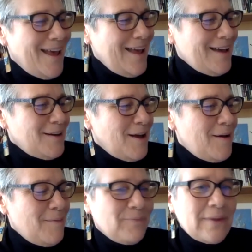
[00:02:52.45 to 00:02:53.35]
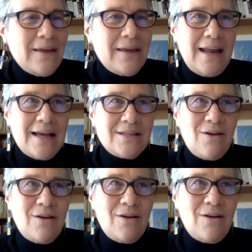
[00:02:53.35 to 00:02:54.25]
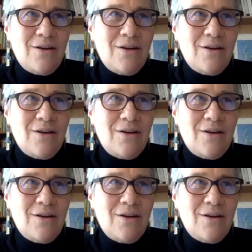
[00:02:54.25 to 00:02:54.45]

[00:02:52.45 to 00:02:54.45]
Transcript: And um, it has all